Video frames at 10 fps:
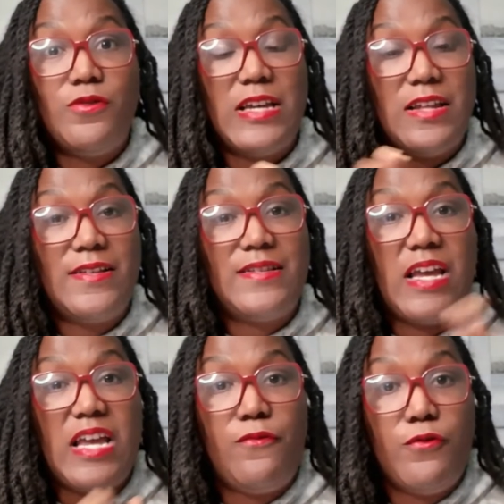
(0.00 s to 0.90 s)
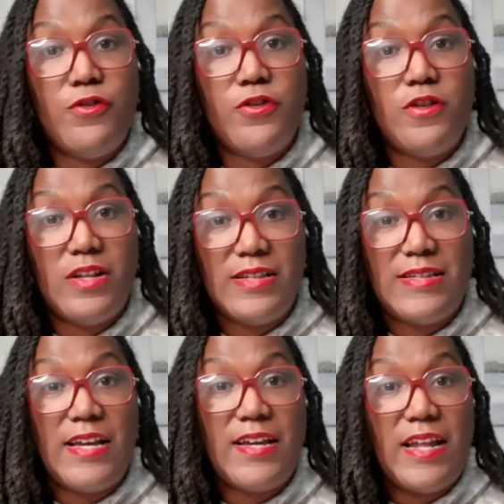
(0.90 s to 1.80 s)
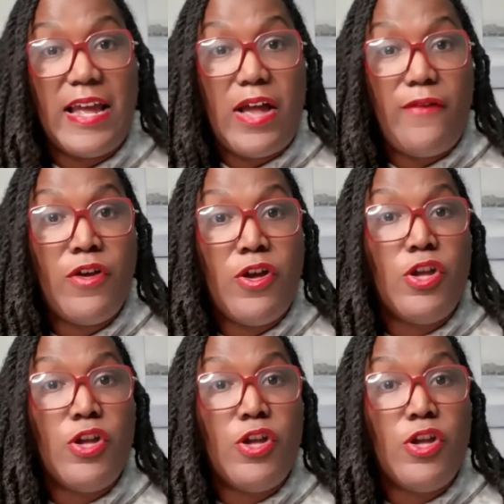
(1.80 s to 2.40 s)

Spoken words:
and the same for the second half.